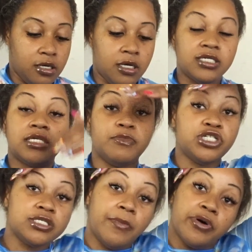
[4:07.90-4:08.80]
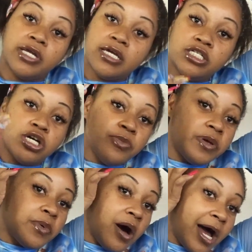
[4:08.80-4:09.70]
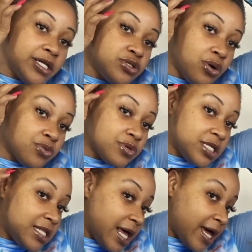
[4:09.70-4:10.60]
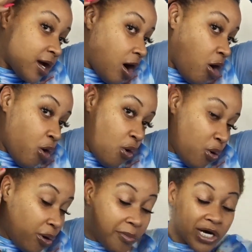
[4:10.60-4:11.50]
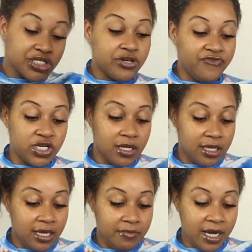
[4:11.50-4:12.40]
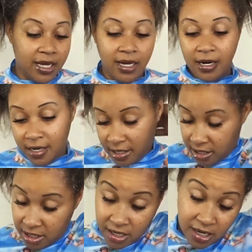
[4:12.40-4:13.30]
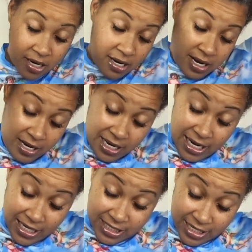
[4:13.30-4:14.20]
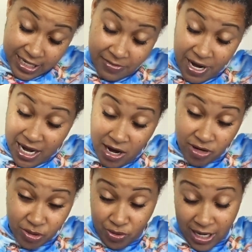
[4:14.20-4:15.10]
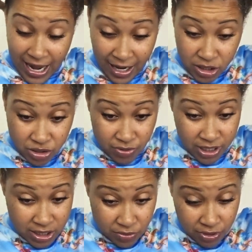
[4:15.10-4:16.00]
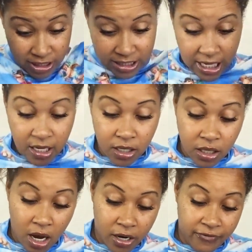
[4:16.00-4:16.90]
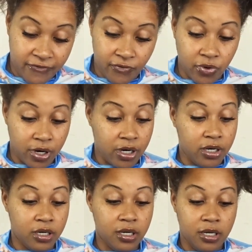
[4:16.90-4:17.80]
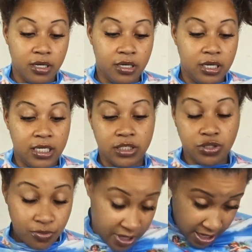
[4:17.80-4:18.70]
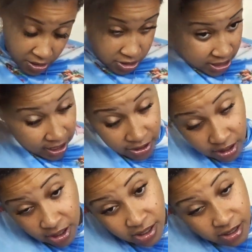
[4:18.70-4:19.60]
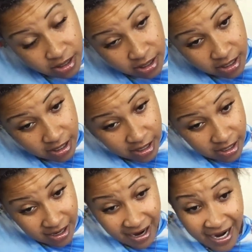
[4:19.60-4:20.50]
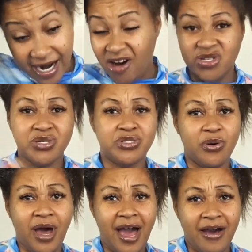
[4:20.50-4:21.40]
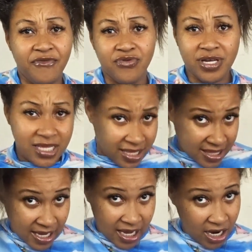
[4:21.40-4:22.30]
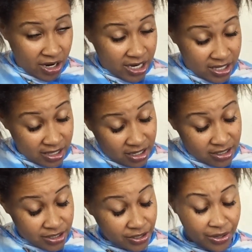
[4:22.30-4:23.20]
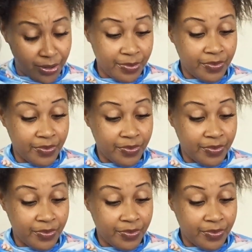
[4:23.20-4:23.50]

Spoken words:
Because as much as I'm putting in gel, people, I don't really like a whole bunch of gel in my hair. And again, as I said, my hair is relaxed, so it doesn't really take a lot for it to be held together. And I also don't have really thick hair either, so